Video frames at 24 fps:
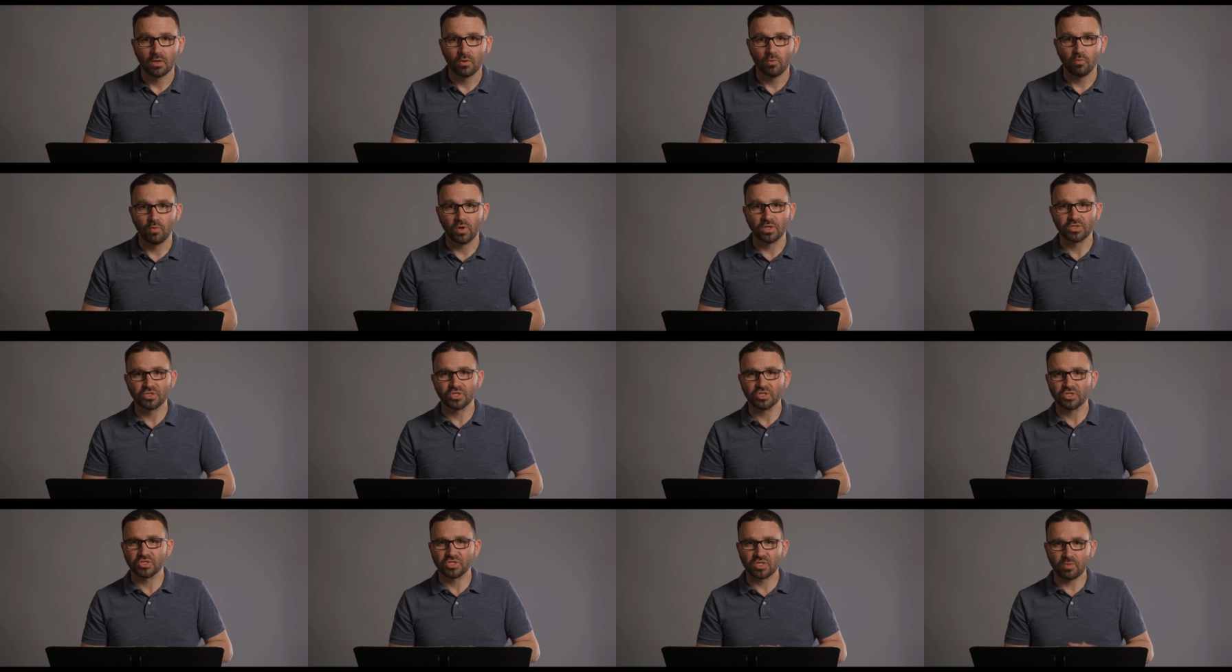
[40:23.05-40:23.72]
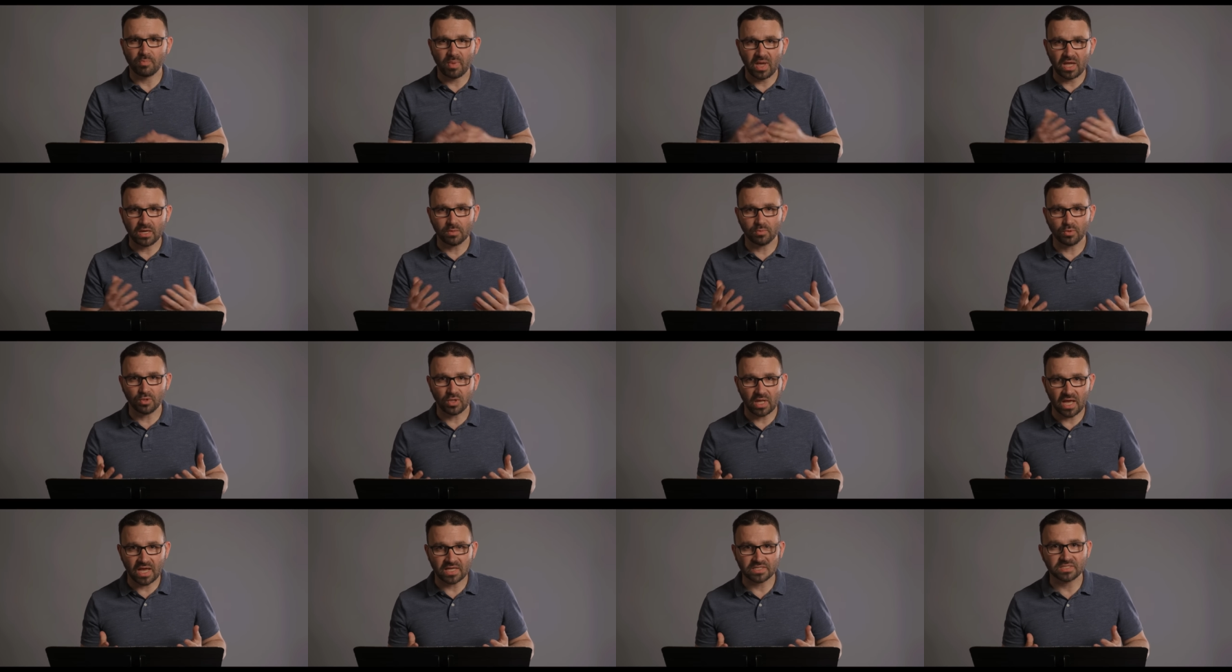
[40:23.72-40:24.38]
which is
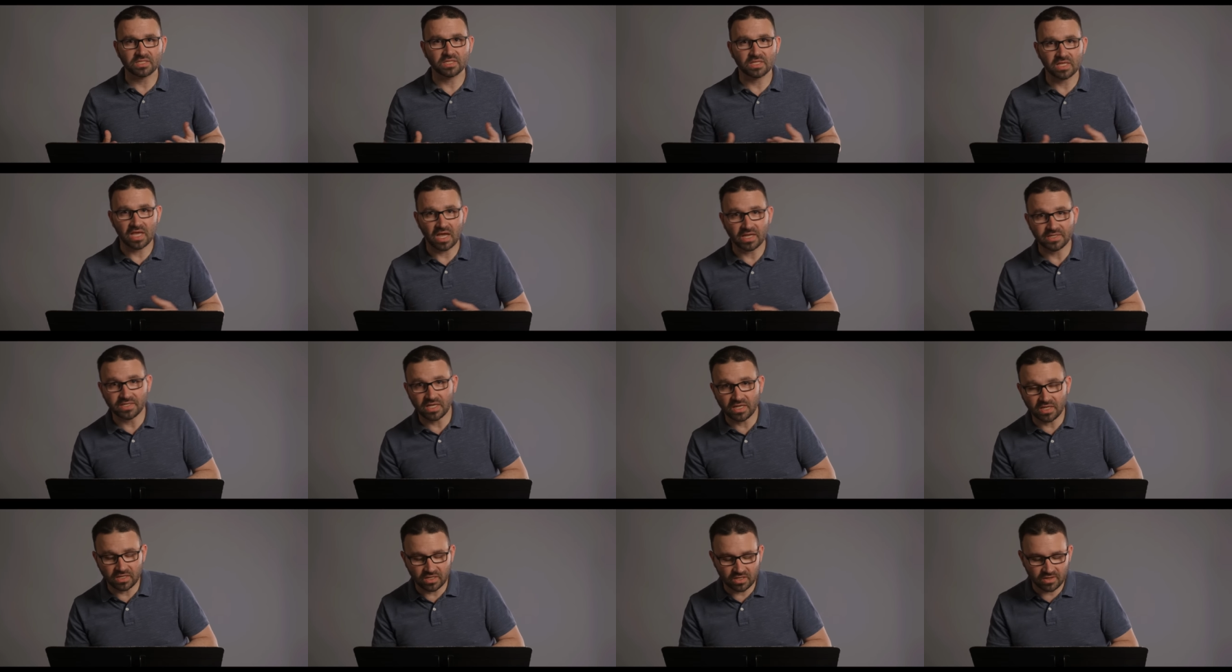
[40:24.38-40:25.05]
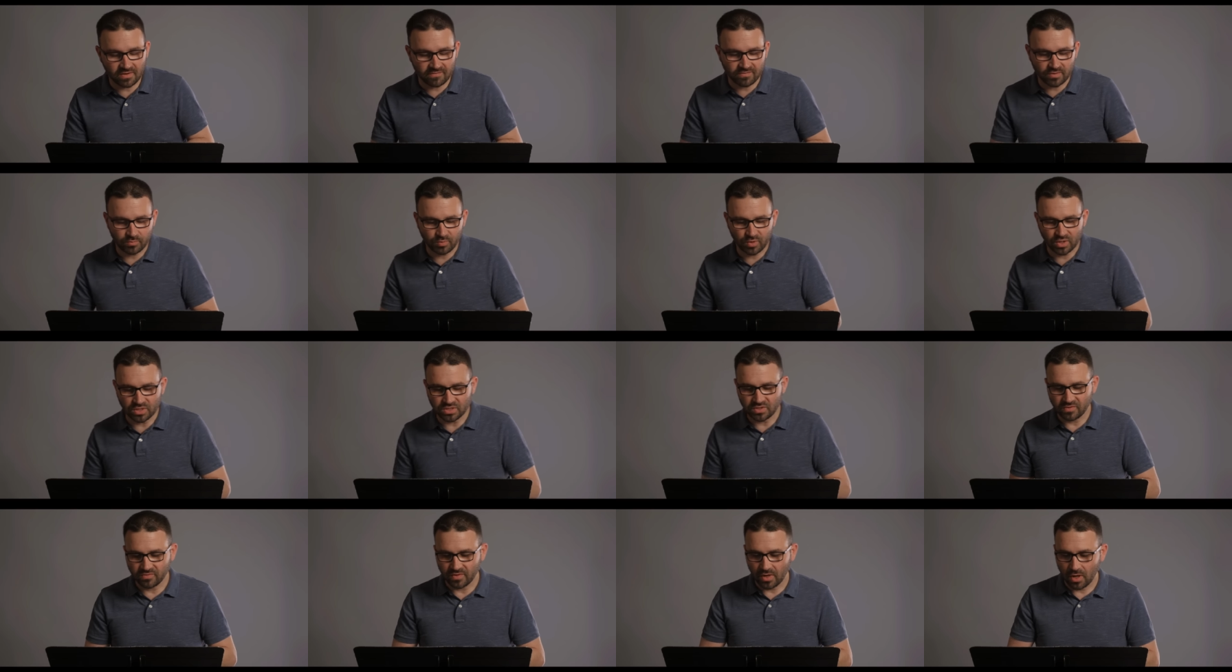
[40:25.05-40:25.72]
debatable as to the identity of the
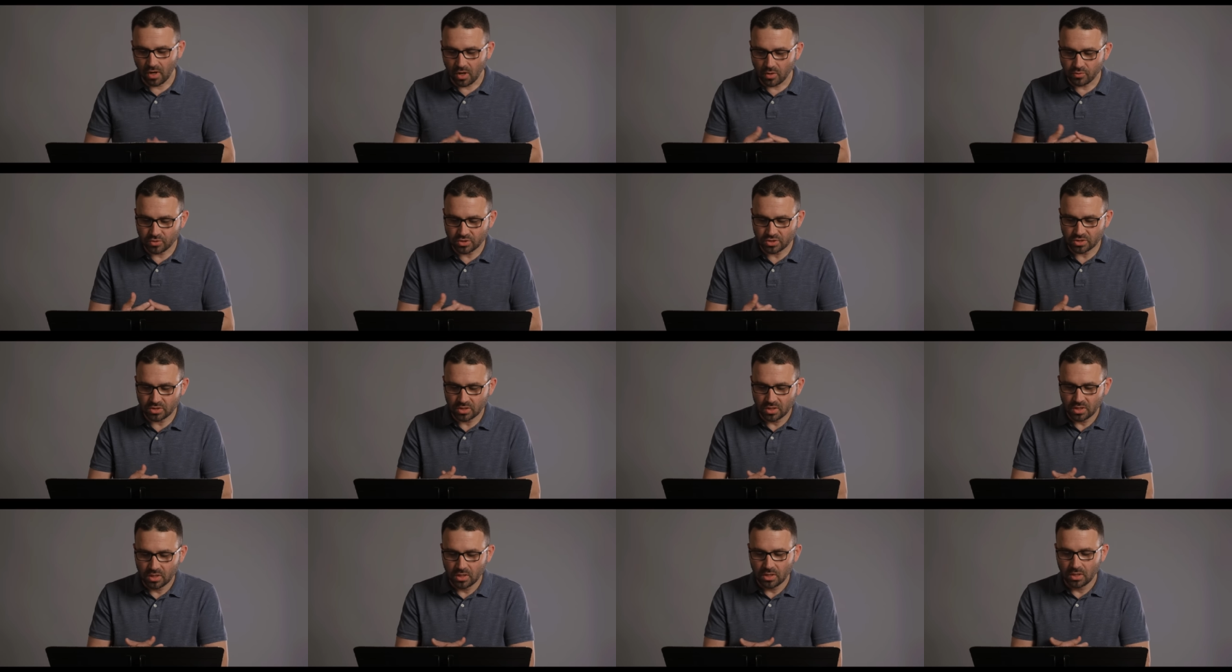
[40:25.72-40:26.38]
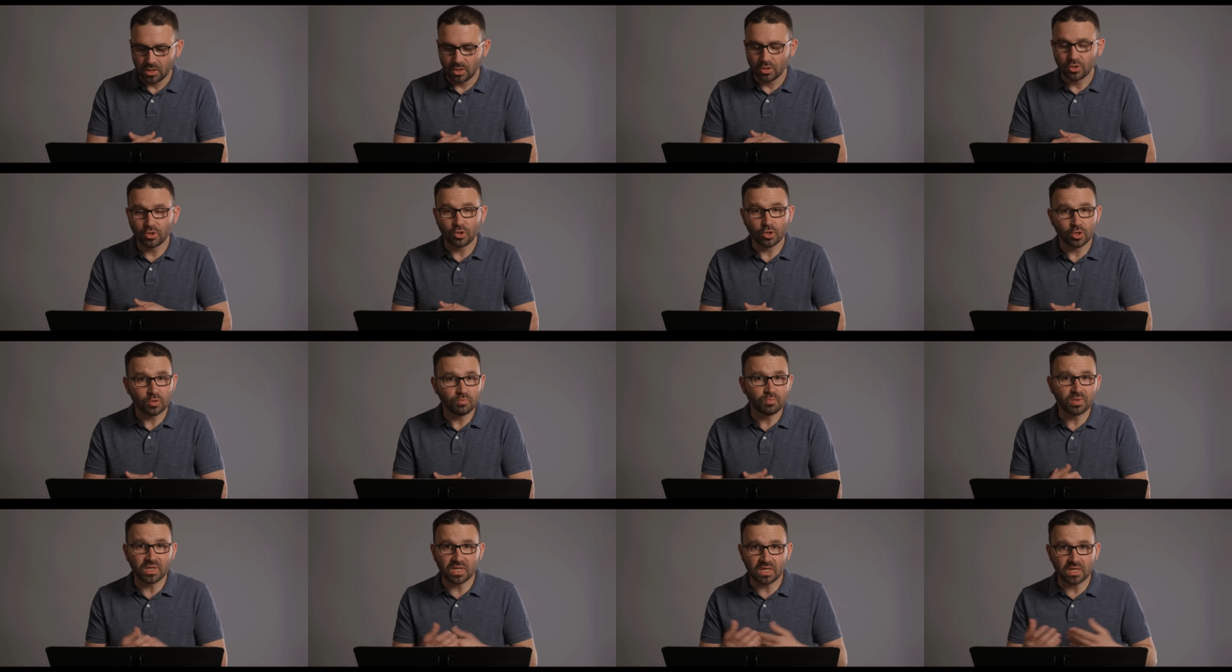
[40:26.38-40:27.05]
prince of the host,
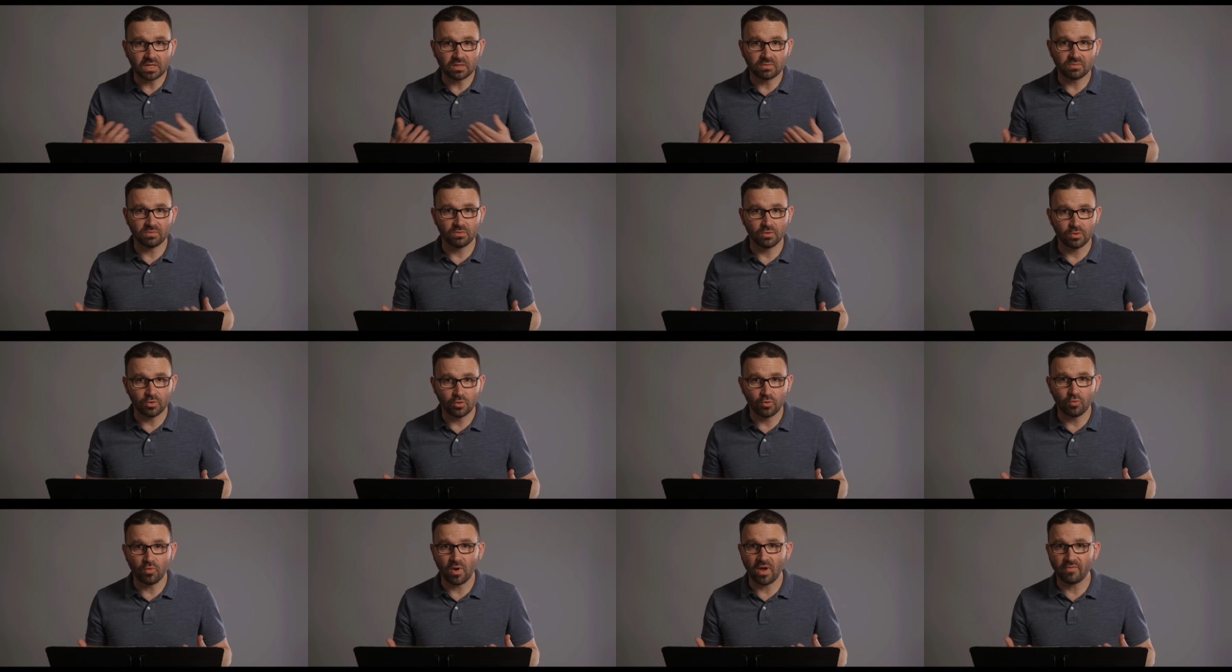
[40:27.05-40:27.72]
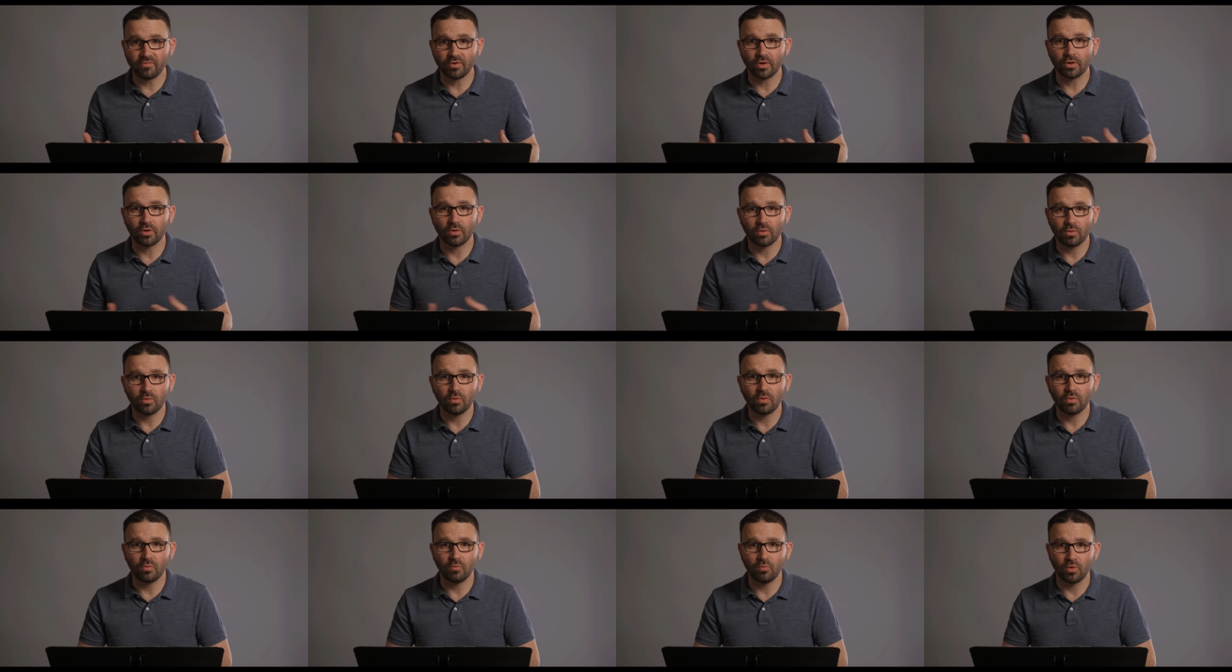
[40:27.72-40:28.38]
could be whoever
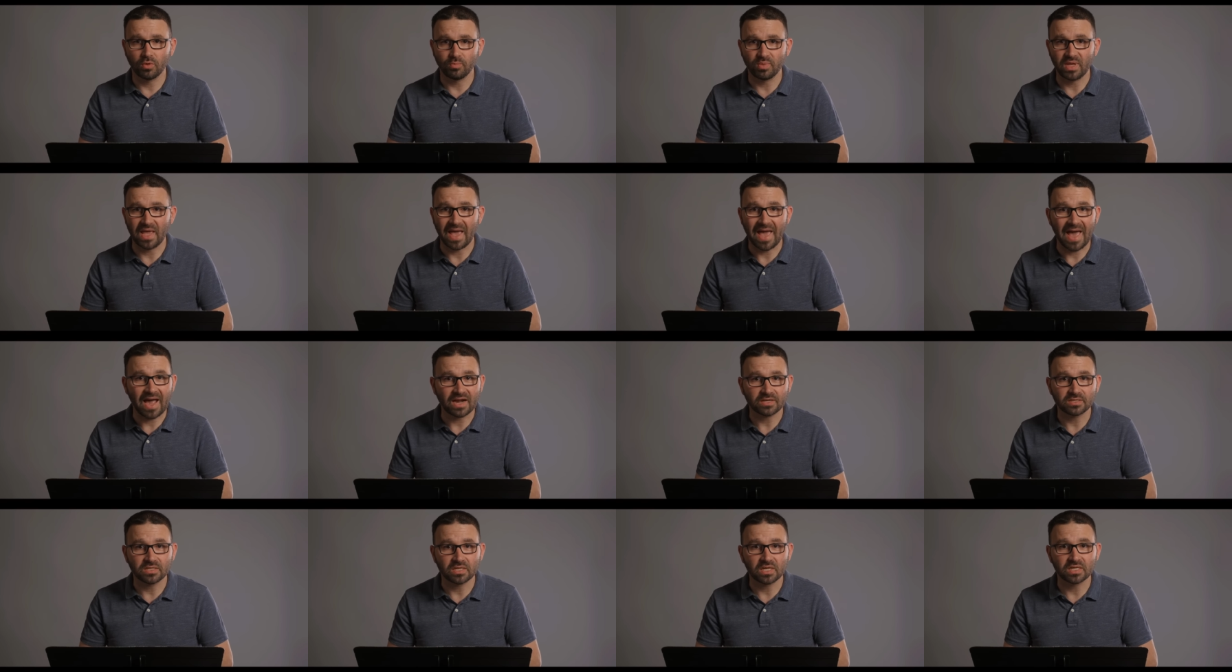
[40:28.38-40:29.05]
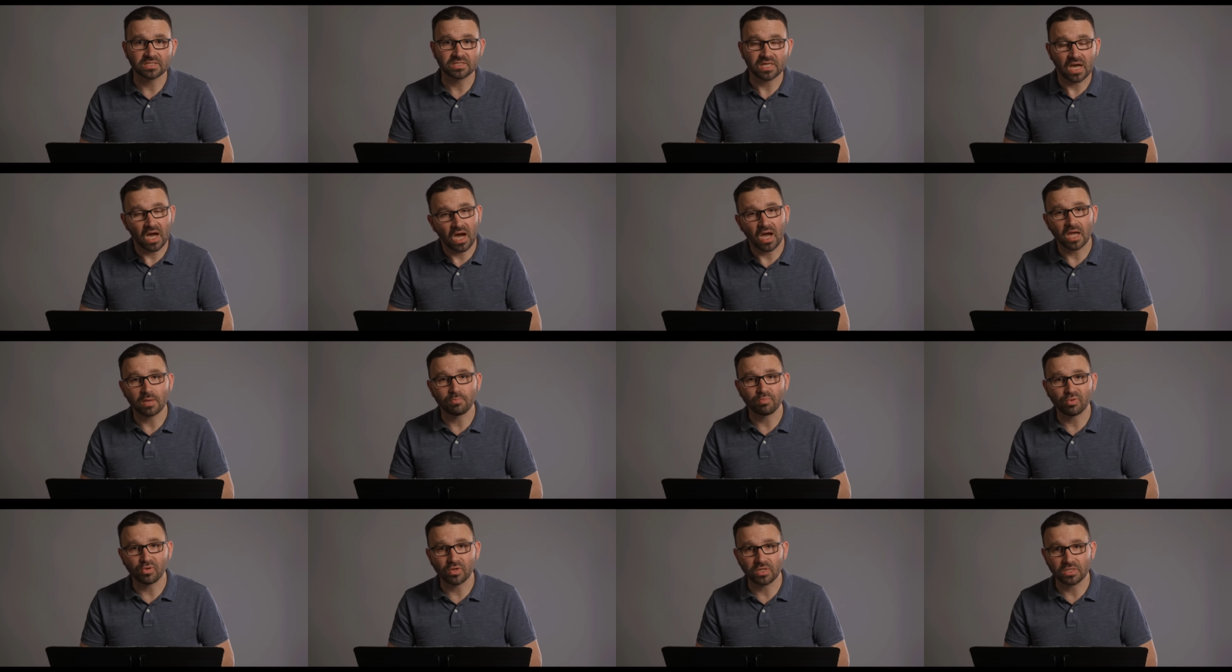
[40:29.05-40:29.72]
would be acting as a high
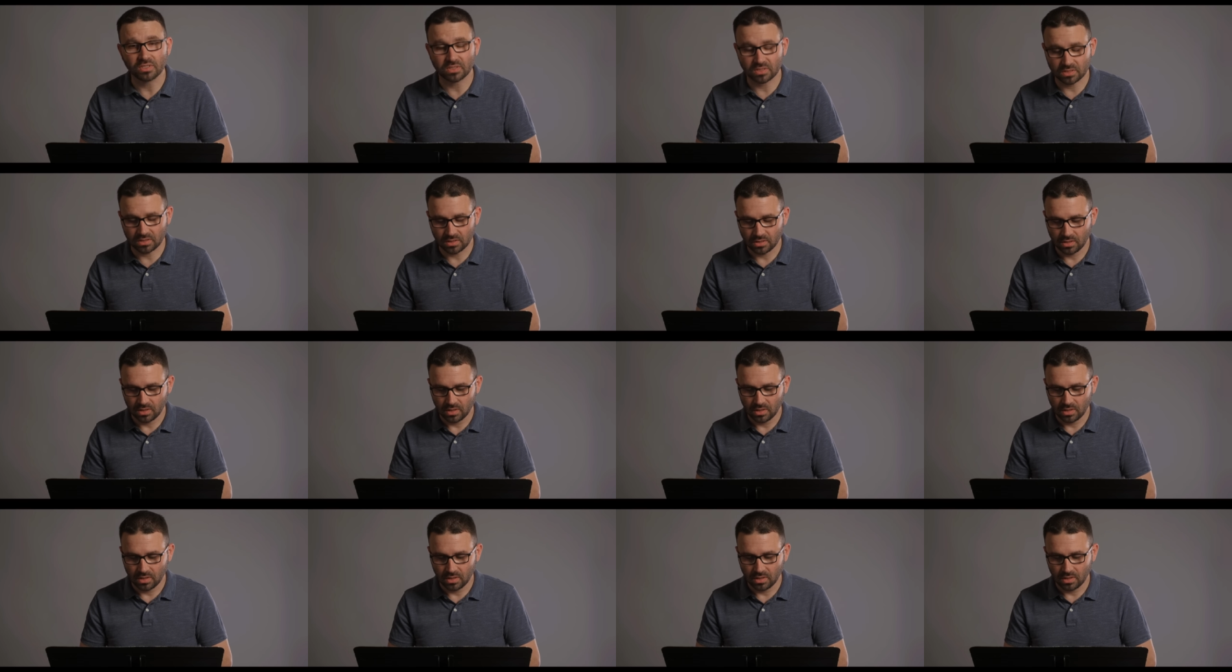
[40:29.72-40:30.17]
priest